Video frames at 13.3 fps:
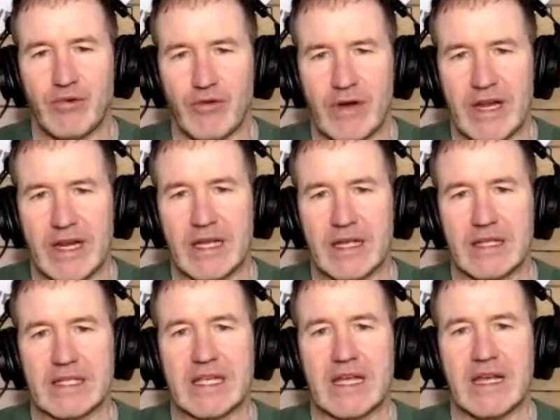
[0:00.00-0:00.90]

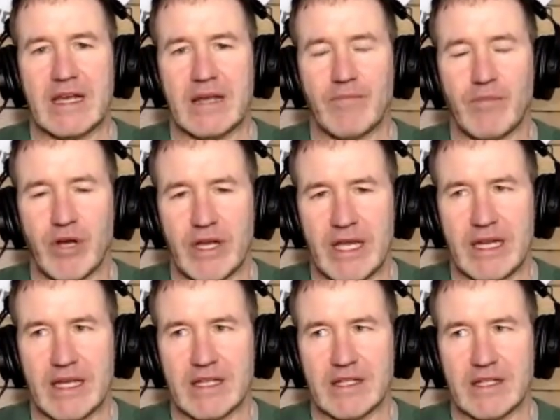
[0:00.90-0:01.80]
perennials and
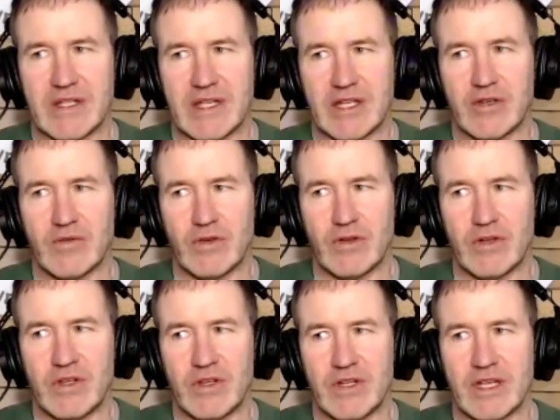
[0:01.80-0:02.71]
biennials that you
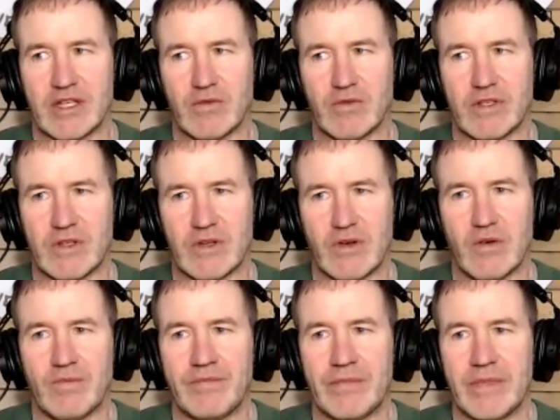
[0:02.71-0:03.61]
would
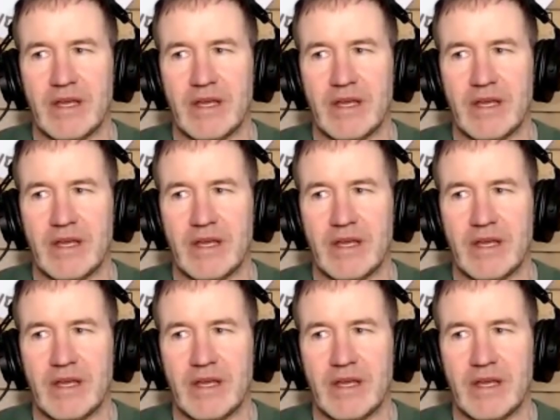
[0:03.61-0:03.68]
sow.